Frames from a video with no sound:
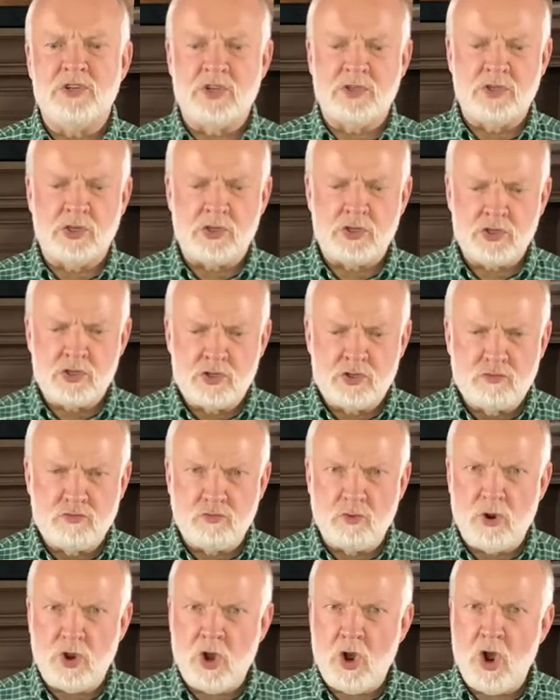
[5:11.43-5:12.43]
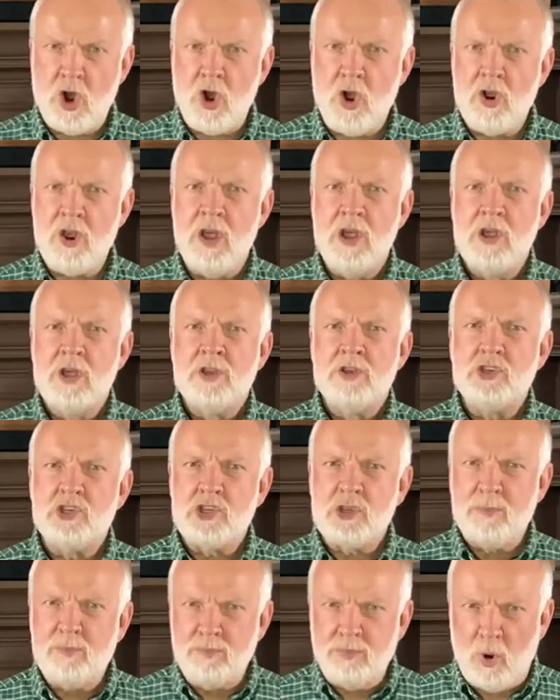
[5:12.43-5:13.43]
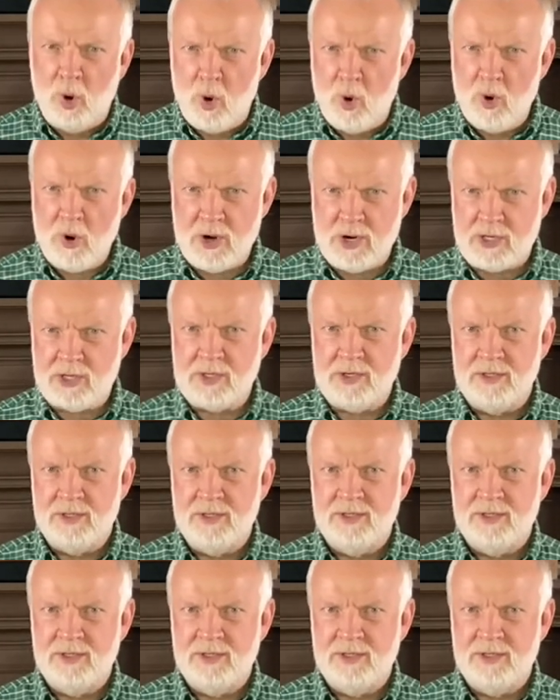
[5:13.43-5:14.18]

It's a strong support.